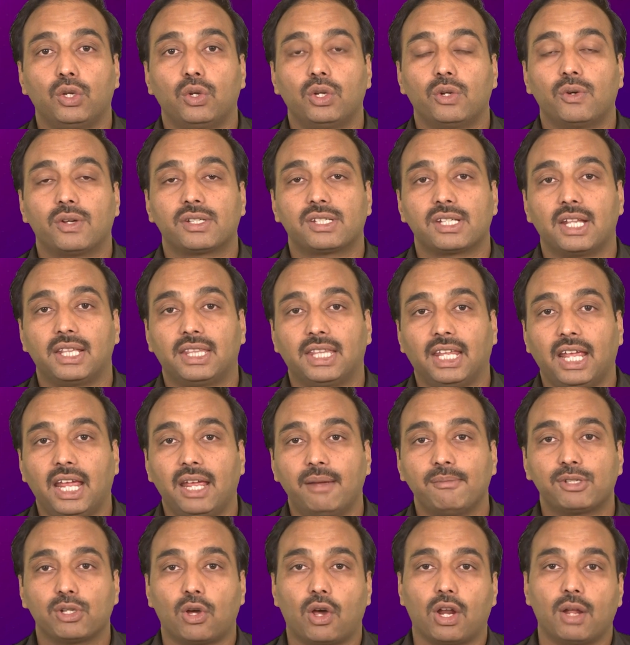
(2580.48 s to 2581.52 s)
universal
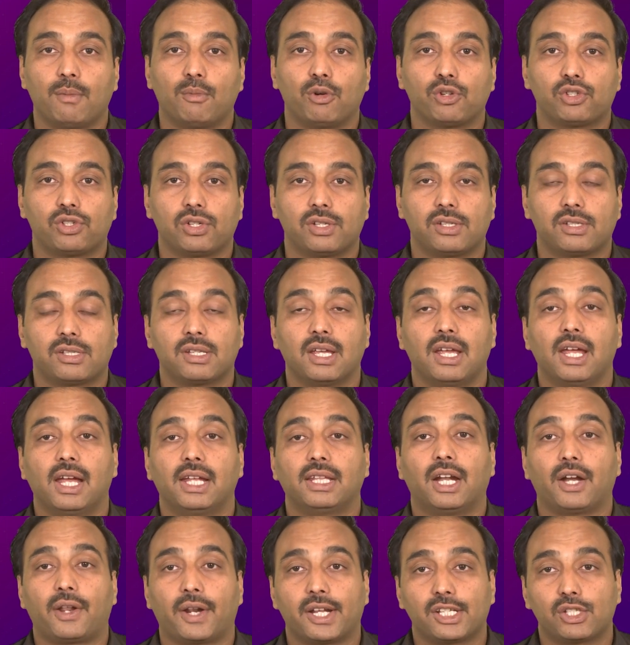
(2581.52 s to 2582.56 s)
themes or emotions
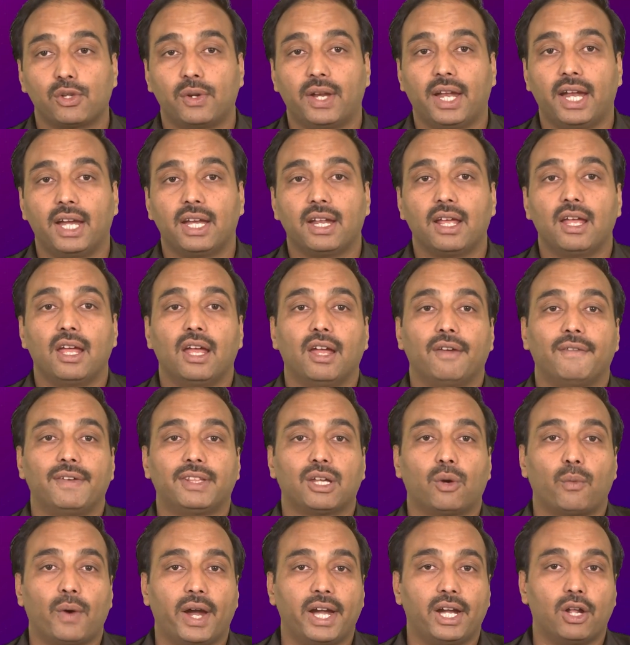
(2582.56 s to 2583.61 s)
that resonate with
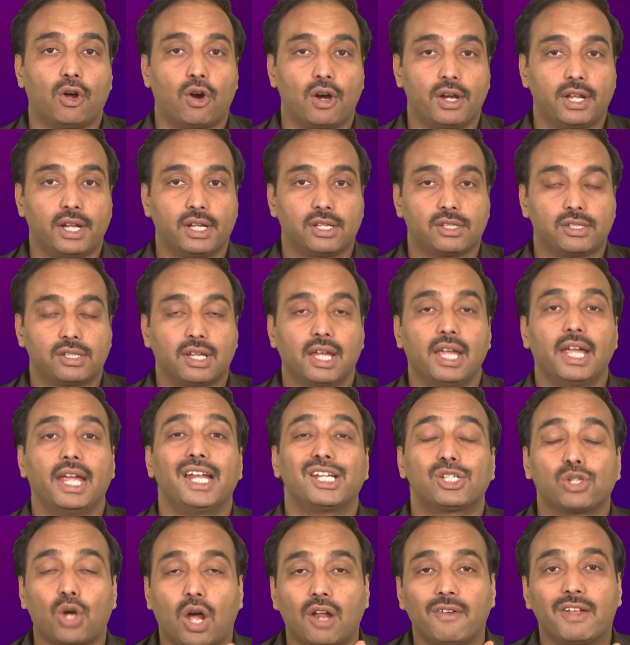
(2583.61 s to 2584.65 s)
a wider audience.
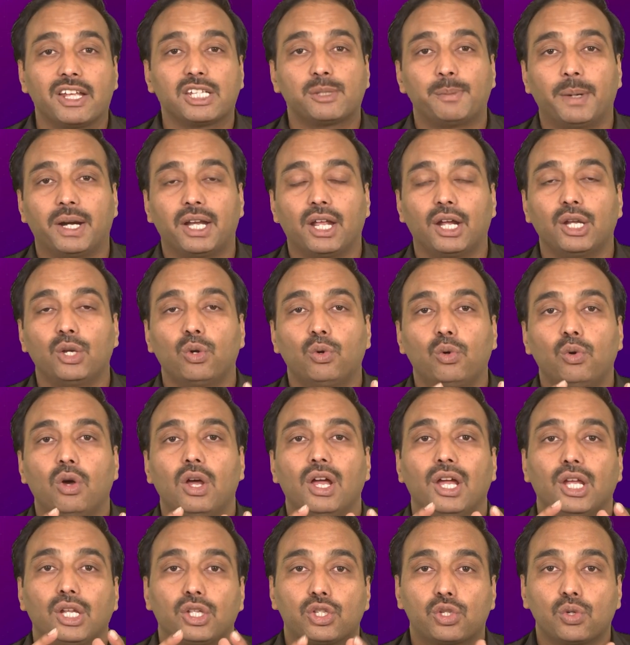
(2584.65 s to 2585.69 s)
It's always better you
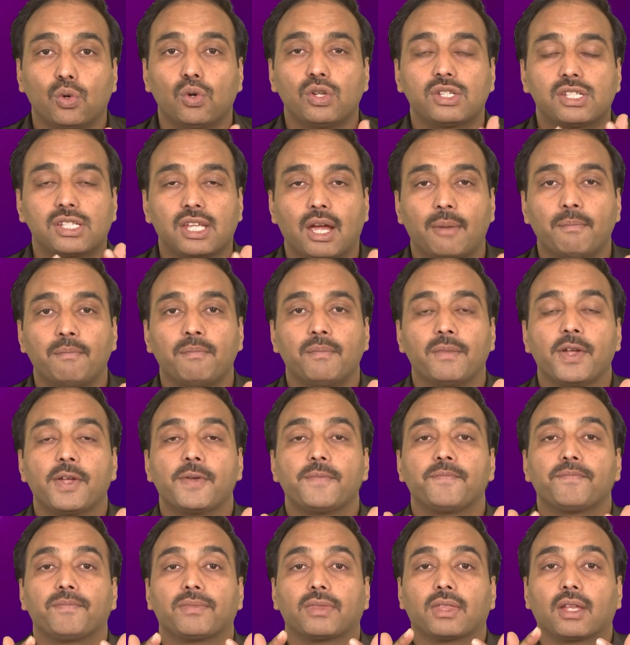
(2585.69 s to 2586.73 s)
choose some
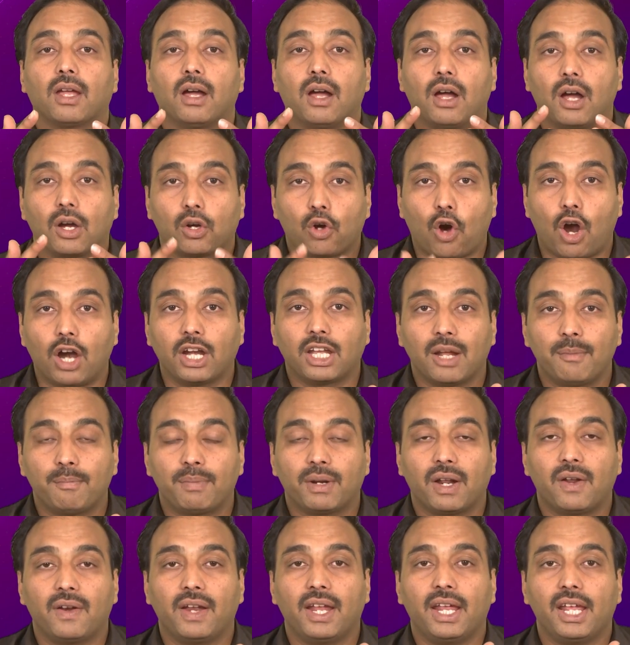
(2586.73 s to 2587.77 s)

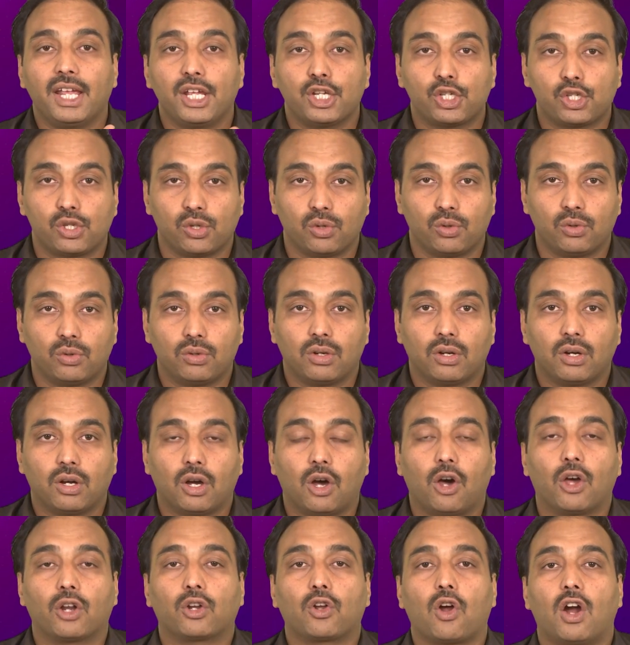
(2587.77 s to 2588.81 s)
contemporary issue
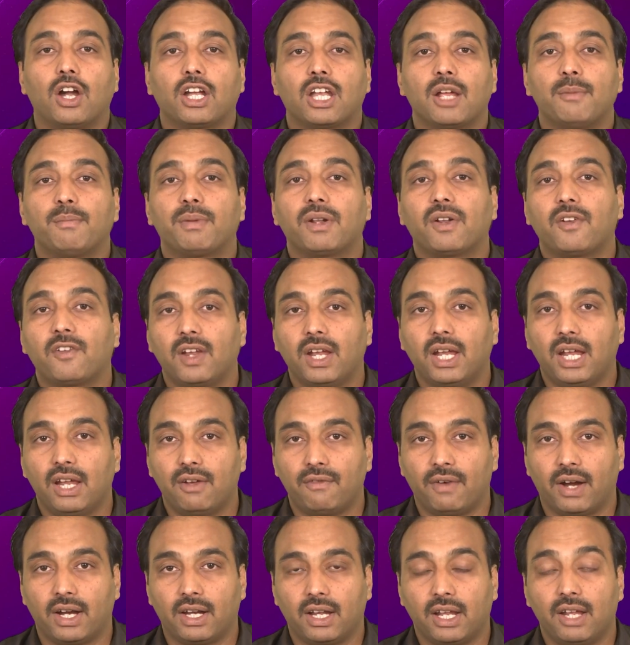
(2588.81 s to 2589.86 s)
or contemporary
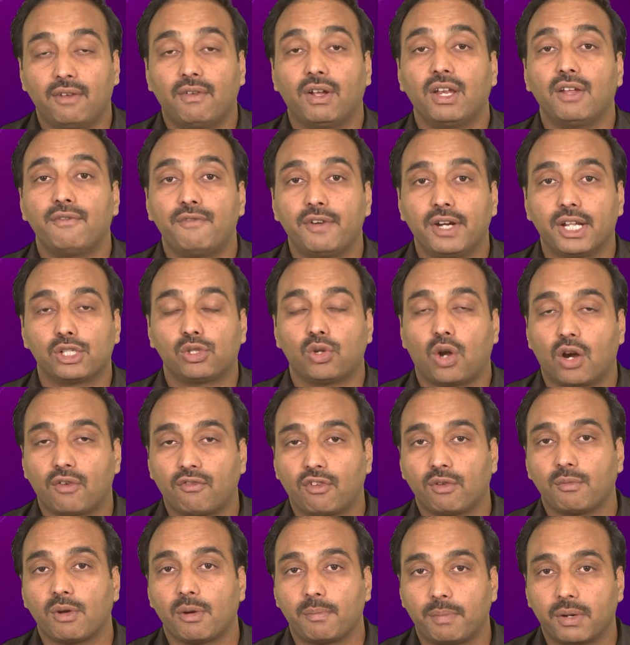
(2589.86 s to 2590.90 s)
event, even if it is not
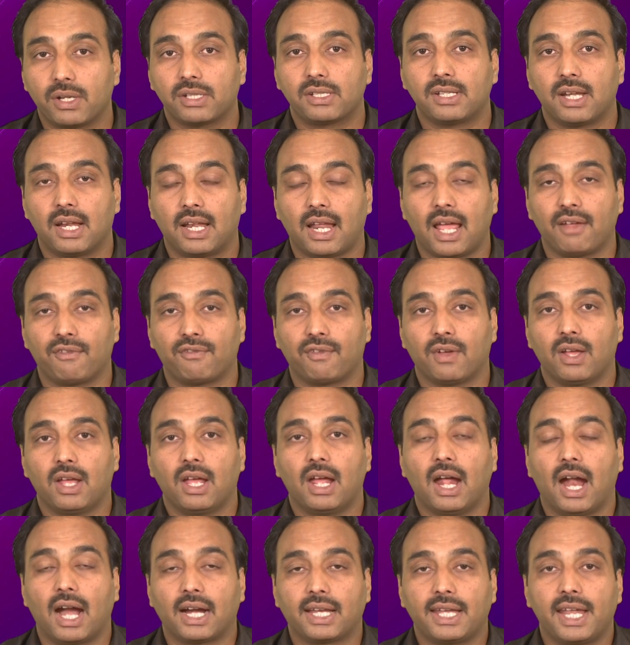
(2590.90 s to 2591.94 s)
from your personal life,
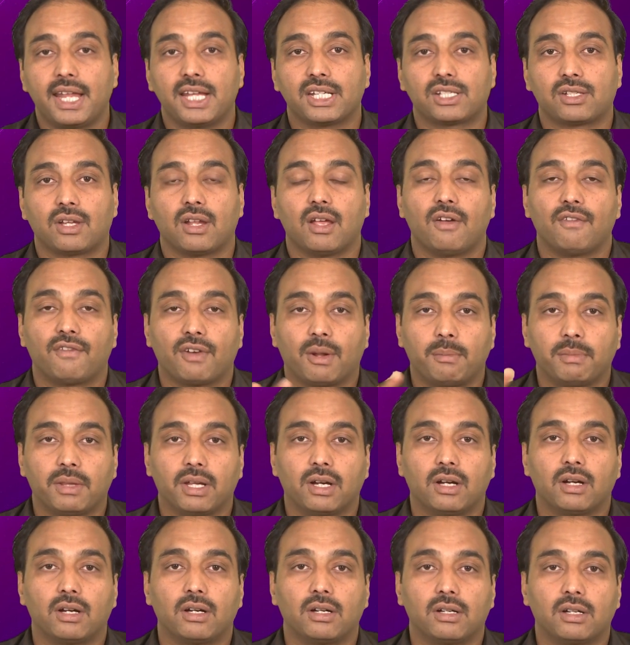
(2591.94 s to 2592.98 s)
at least from
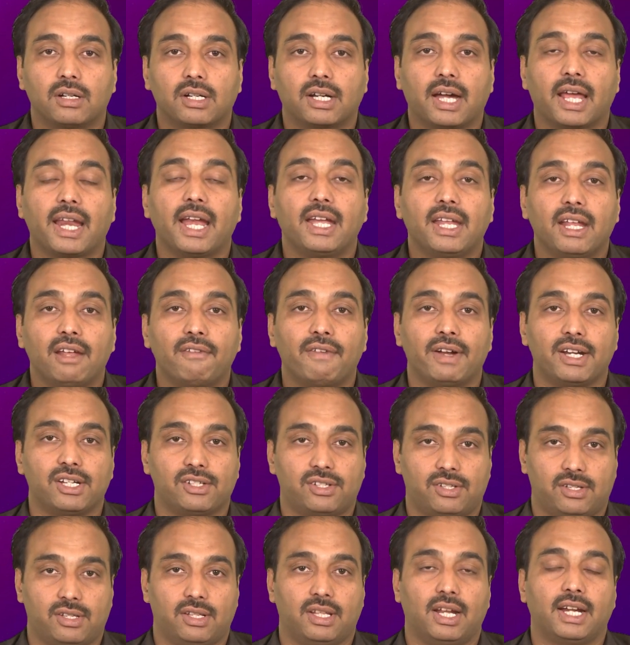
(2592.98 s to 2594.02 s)
the current
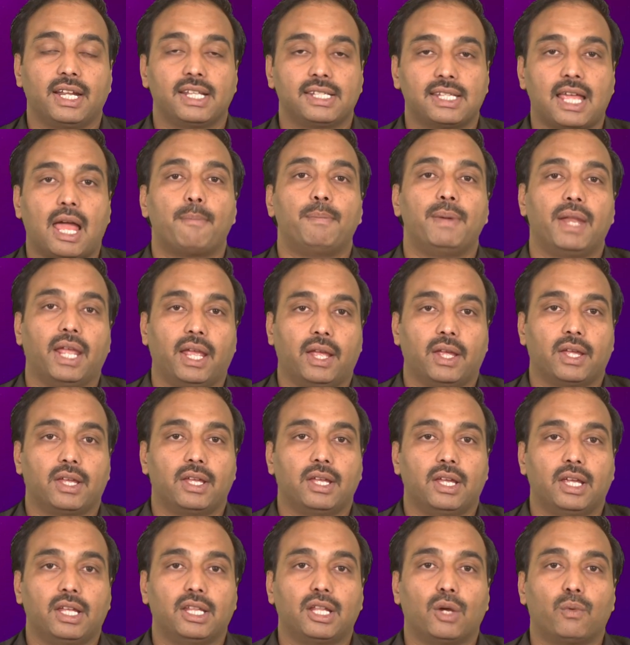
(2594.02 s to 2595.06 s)
events that is happening
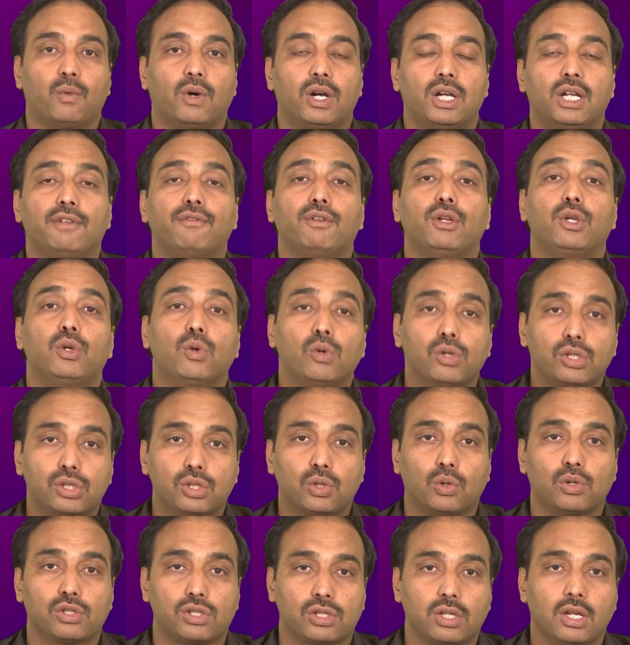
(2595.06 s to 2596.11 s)
in the world. If you use
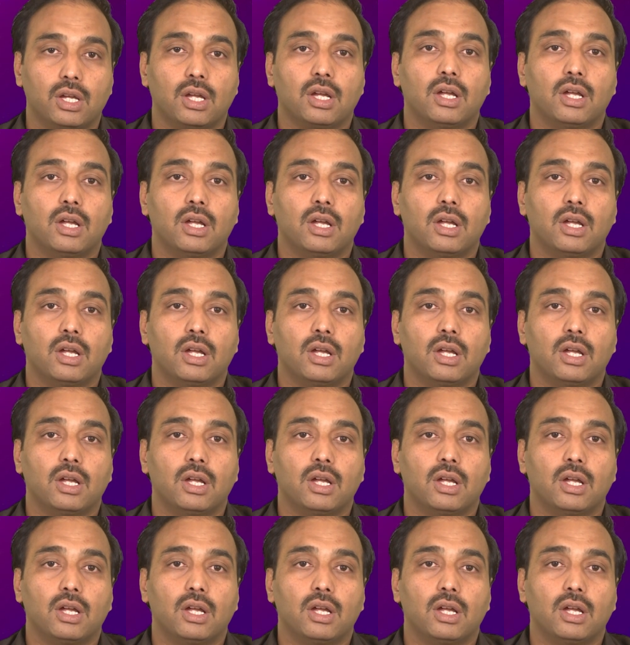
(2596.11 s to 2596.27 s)
those